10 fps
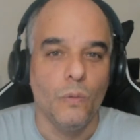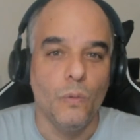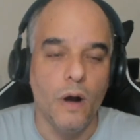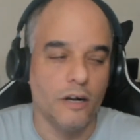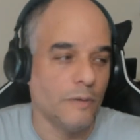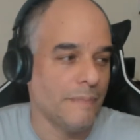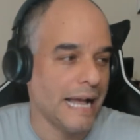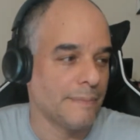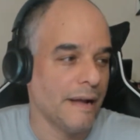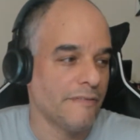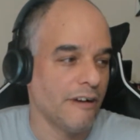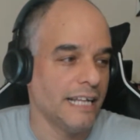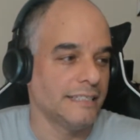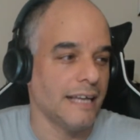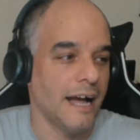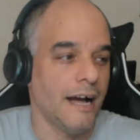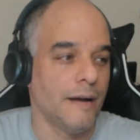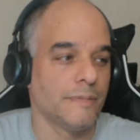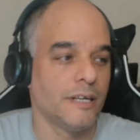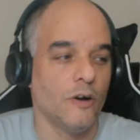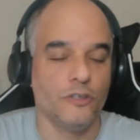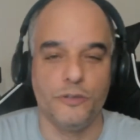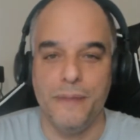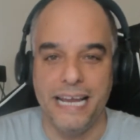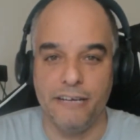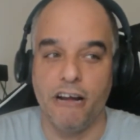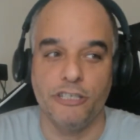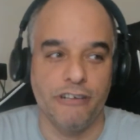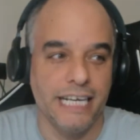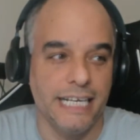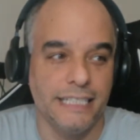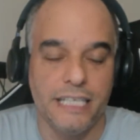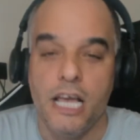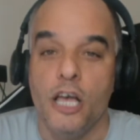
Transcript: Welcome back, my friends. I'm Coach Manny Rodriguez,